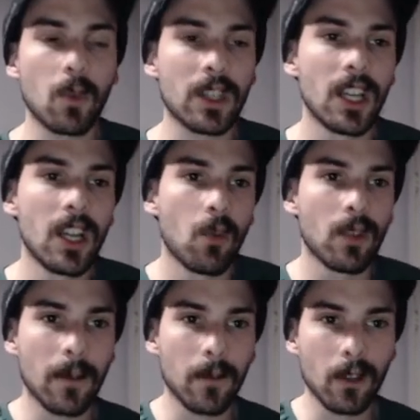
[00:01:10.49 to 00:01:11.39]
which
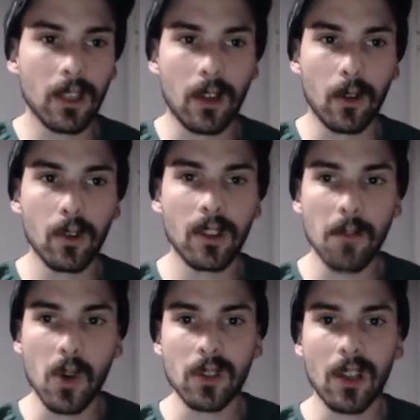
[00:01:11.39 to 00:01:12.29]
would have included
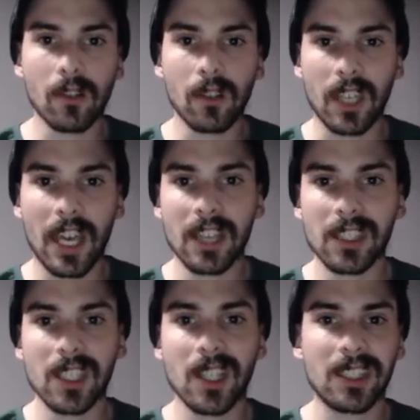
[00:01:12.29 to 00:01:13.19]
most likely
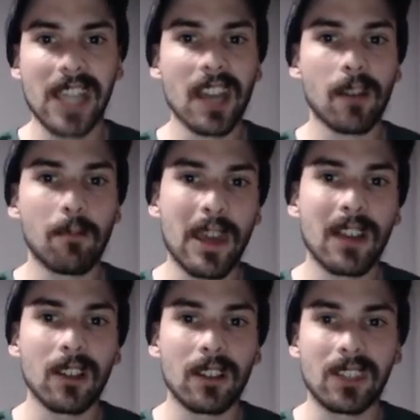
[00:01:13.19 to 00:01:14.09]
Kansas, Gonzaga,
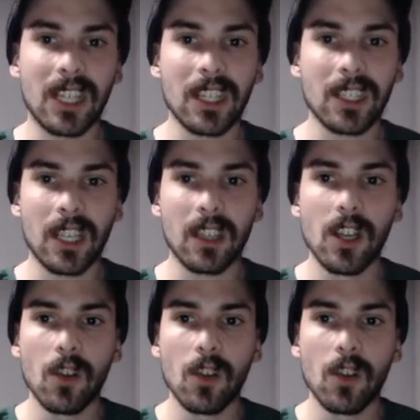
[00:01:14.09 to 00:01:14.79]
Baylor, and Dayton,